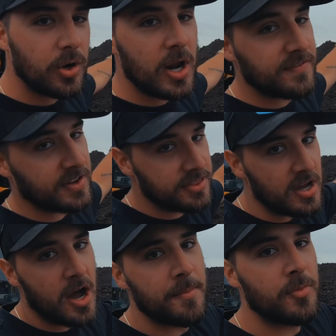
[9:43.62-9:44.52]
have a
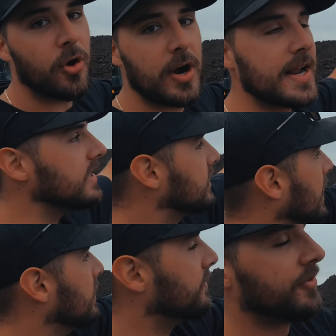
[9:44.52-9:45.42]
thumb or any
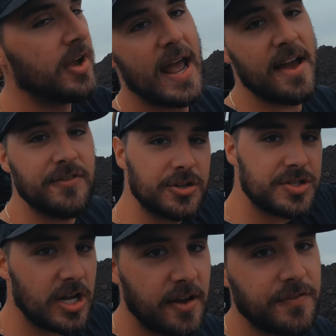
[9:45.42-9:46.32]
kind of heavier
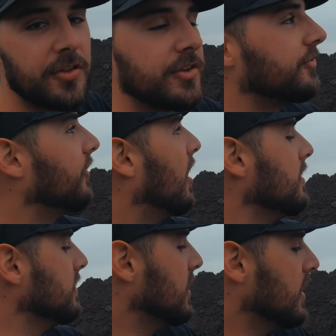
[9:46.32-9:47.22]
stuff on the
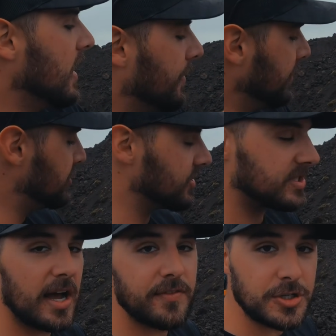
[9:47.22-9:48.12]
front, and we just
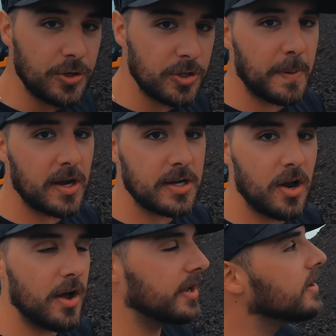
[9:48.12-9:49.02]
have a tooth bucket
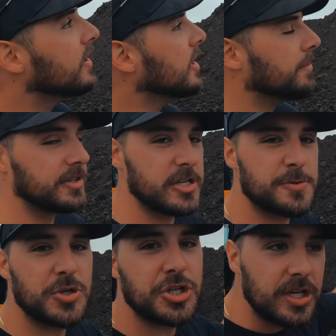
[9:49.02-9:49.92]
on it, but this
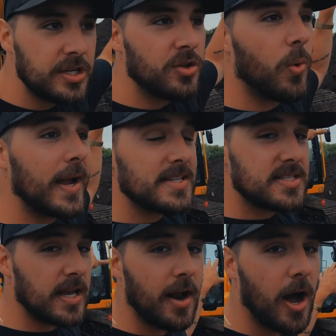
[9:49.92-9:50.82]
machine, the way it's
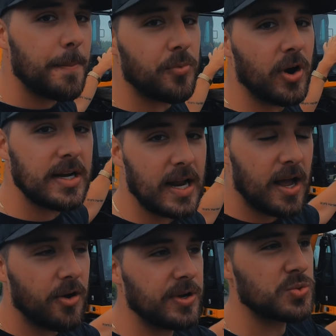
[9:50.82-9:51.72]
set up right
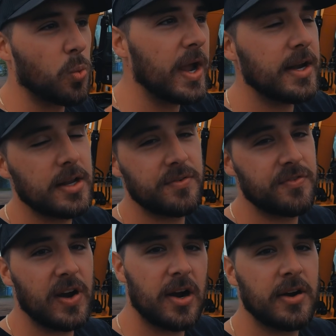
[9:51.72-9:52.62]
now, is weighted
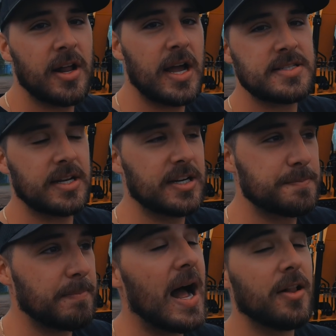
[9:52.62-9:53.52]
very nice and it's
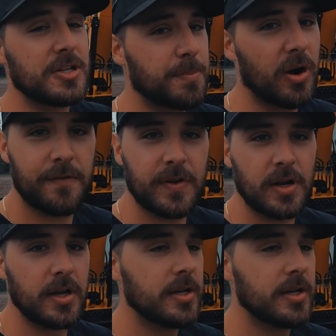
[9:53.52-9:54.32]
balanced perfectly.